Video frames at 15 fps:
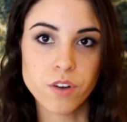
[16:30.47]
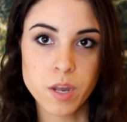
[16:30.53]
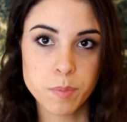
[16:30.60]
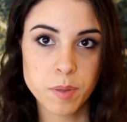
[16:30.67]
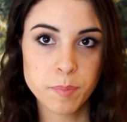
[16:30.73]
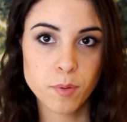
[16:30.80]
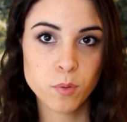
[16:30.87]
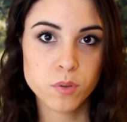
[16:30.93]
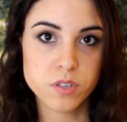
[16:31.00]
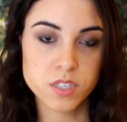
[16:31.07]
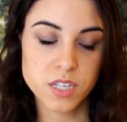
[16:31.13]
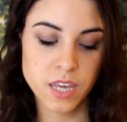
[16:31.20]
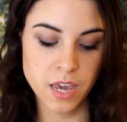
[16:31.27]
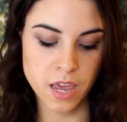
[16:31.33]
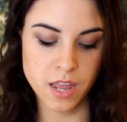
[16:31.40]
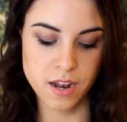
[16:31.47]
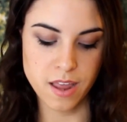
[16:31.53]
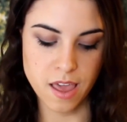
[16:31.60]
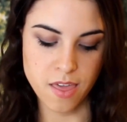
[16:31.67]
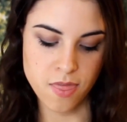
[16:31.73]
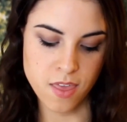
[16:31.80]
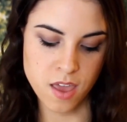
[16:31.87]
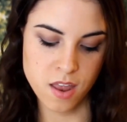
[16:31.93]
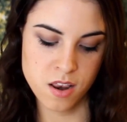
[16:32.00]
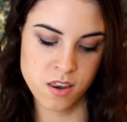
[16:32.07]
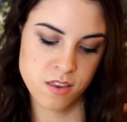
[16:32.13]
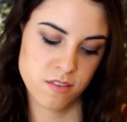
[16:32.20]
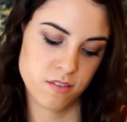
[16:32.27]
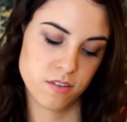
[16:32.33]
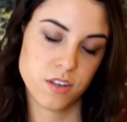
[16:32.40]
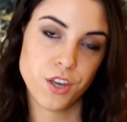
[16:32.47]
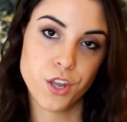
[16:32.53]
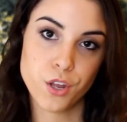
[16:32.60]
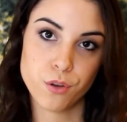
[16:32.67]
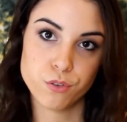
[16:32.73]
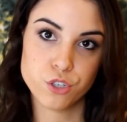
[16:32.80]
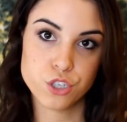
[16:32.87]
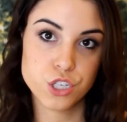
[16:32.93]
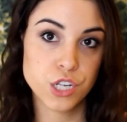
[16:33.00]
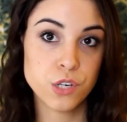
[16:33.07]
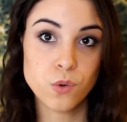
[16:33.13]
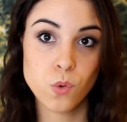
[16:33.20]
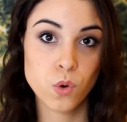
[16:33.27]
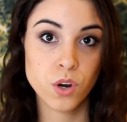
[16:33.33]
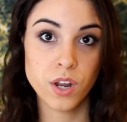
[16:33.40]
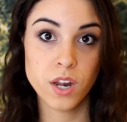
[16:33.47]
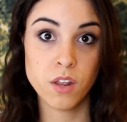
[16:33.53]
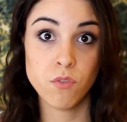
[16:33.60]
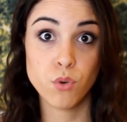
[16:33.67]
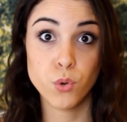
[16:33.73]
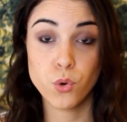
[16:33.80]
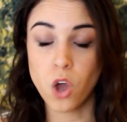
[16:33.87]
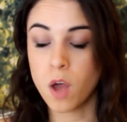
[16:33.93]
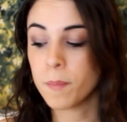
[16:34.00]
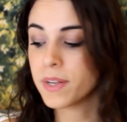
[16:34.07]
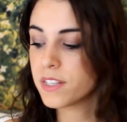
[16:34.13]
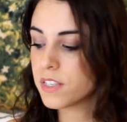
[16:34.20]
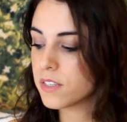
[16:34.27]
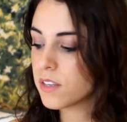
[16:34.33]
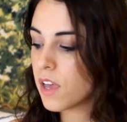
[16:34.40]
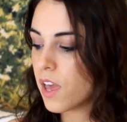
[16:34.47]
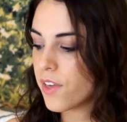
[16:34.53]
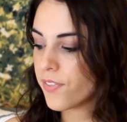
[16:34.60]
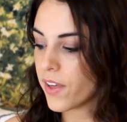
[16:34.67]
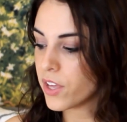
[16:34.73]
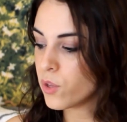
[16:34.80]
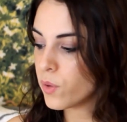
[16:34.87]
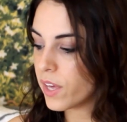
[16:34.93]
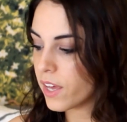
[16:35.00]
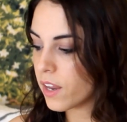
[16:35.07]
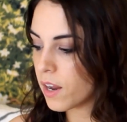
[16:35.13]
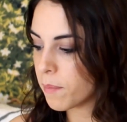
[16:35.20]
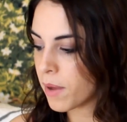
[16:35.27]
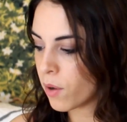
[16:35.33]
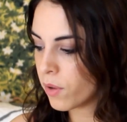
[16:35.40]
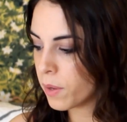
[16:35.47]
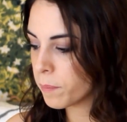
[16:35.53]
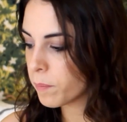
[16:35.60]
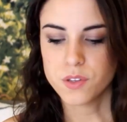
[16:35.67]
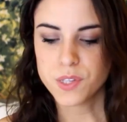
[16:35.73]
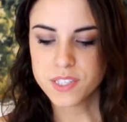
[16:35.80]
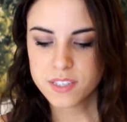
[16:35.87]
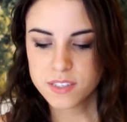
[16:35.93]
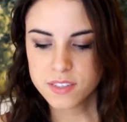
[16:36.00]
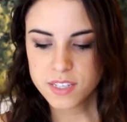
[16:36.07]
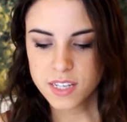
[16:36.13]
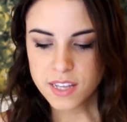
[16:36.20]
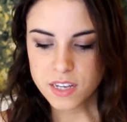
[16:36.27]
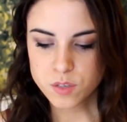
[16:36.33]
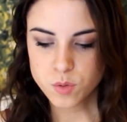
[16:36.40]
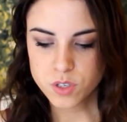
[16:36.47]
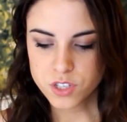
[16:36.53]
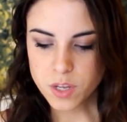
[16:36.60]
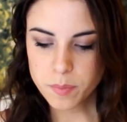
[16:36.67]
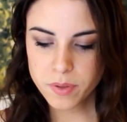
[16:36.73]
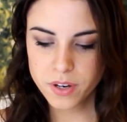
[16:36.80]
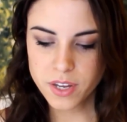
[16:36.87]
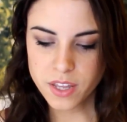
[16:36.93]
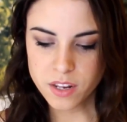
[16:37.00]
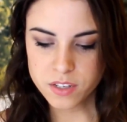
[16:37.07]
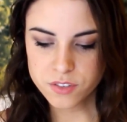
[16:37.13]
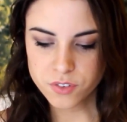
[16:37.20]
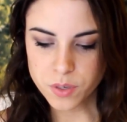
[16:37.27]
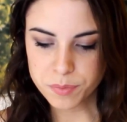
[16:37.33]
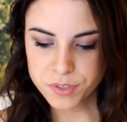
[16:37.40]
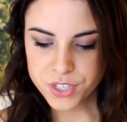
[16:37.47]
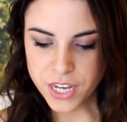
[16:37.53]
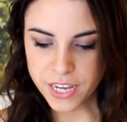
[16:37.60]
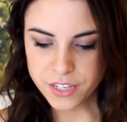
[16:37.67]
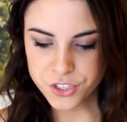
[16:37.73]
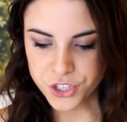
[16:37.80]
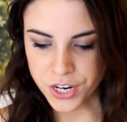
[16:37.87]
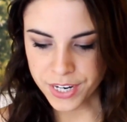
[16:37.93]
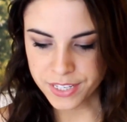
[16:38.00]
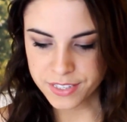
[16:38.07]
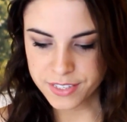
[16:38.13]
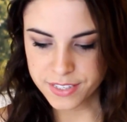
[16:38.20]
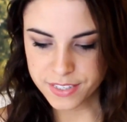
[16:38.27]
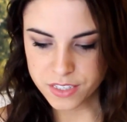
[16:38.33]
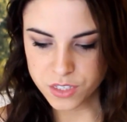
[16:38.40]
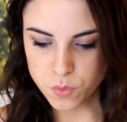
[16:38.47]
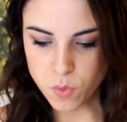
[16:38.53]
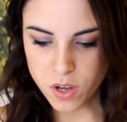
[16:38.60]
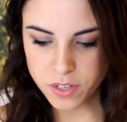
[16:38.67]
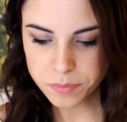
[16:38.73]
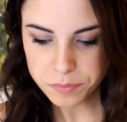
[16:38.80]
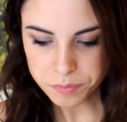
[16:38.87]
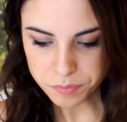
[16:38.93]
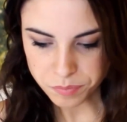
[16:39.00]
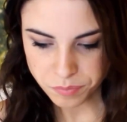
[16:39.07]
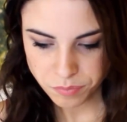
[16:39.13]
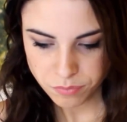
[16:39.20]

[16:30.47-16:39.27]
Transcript: the right people will see it, and then, you know, just ignore any rude comments that you get about it. But this is the last one on Tumblr. It is from JadeDragon61.